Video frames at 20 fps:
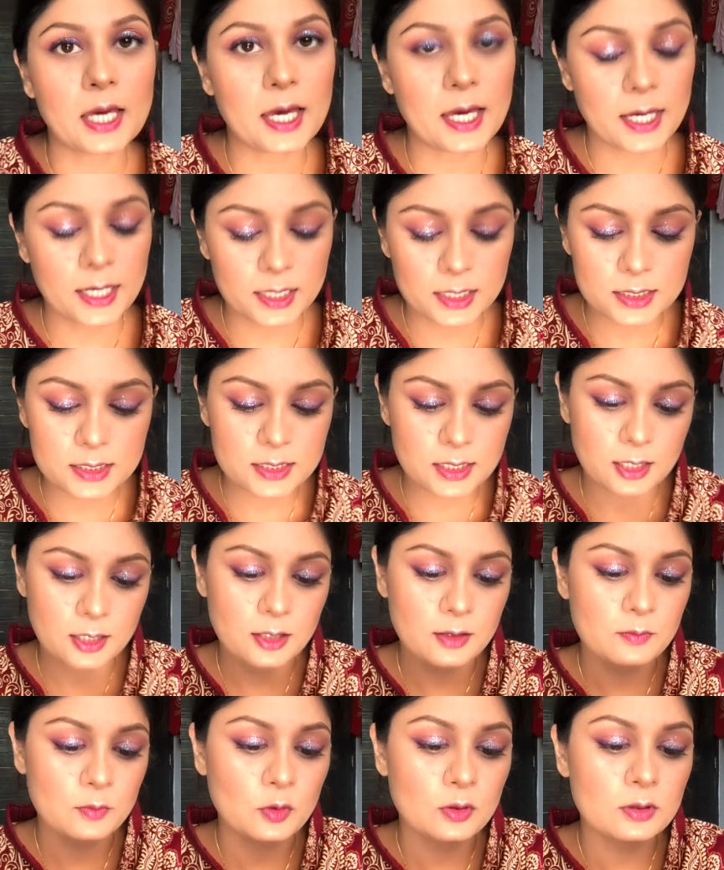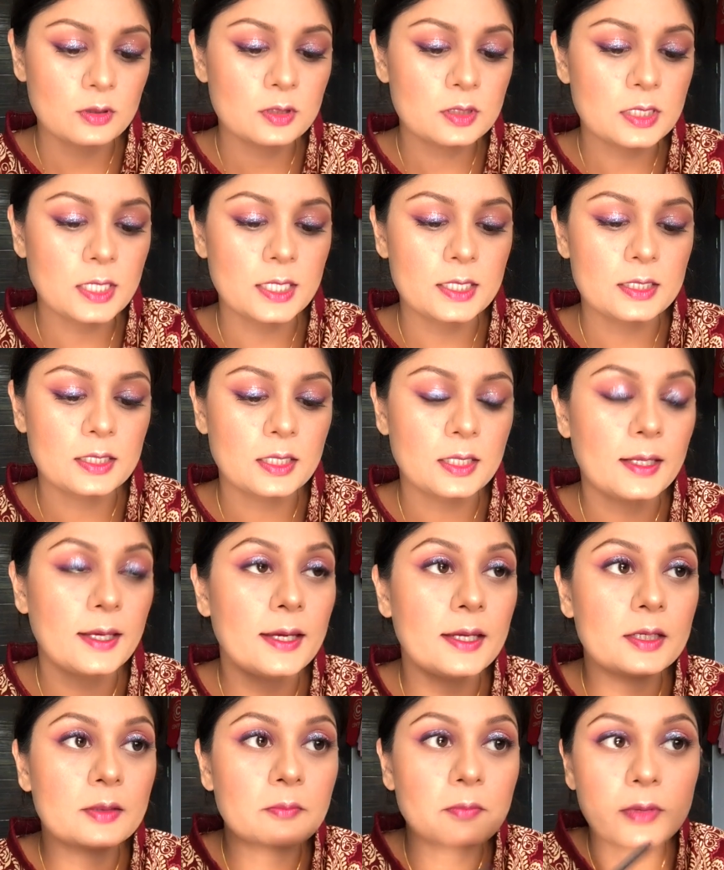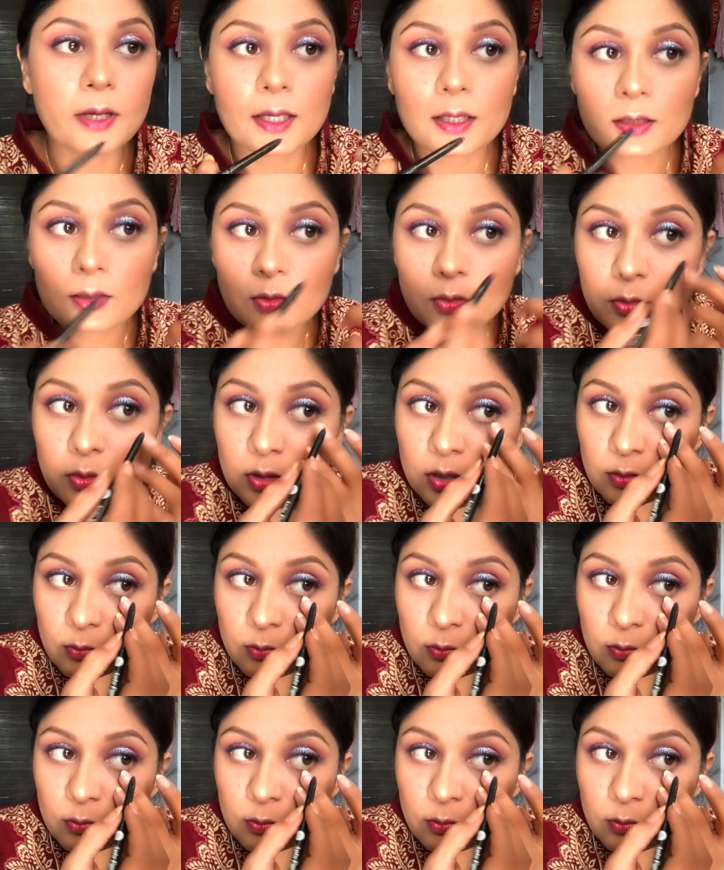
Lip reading: eyes, I'm gonna tightline my lower